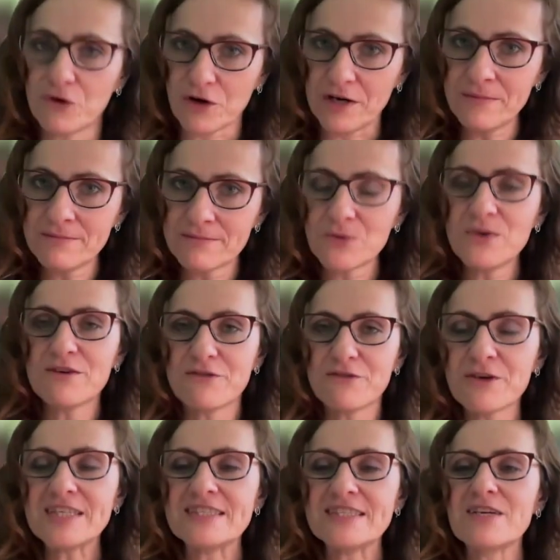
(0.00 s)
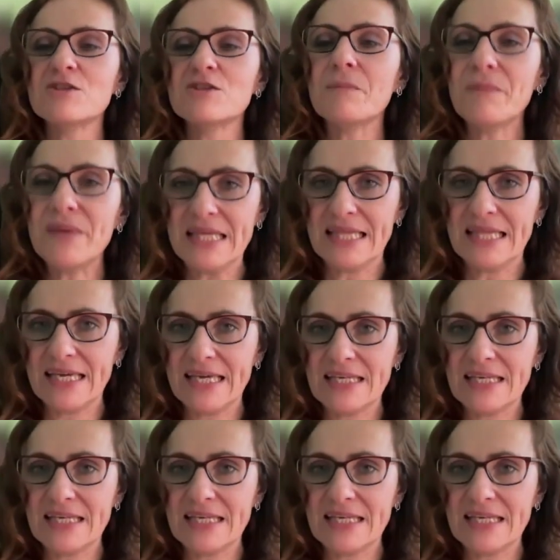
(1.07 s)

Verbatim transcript: form, but we are focusing on meaning.